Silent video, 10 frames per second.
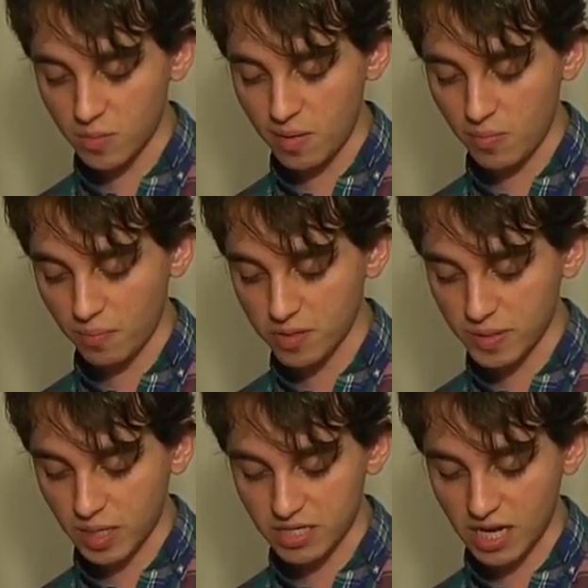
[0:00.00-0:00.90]
the baby bump has
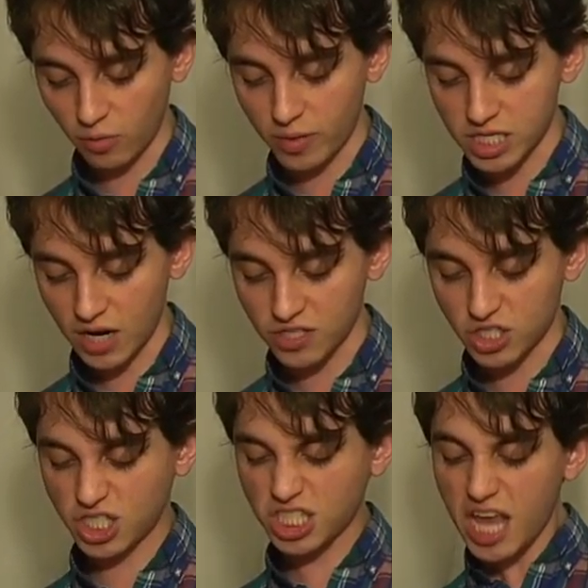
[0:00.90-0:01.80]
become a declaration of a
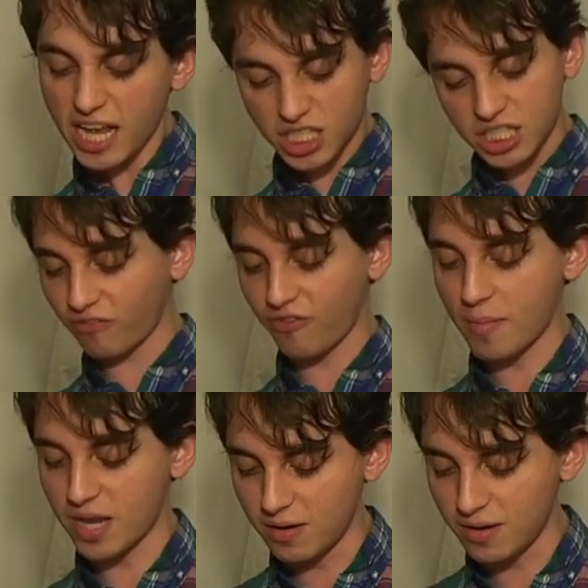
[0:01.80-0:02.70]
sexy
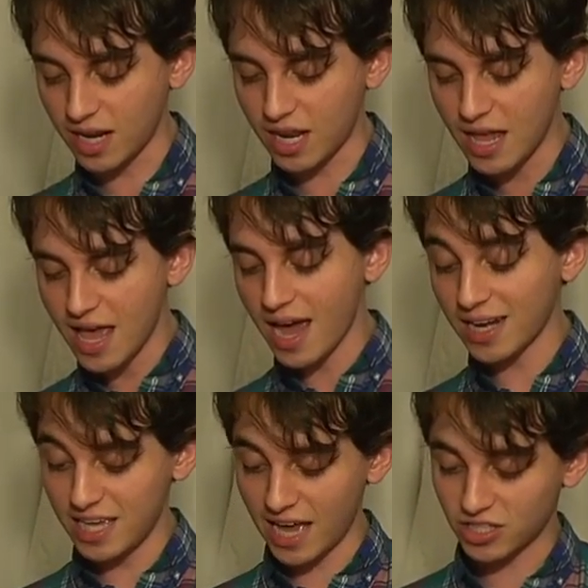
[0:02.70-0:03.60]
femininity,
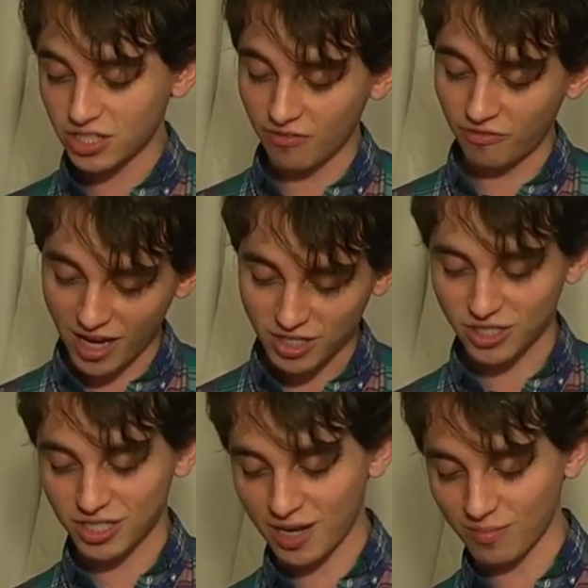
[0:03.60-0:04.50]
and yes, a fashion
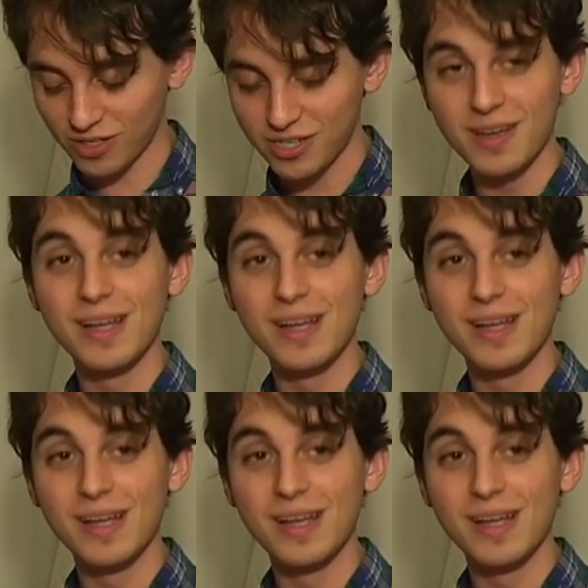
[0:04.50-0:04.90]
statement.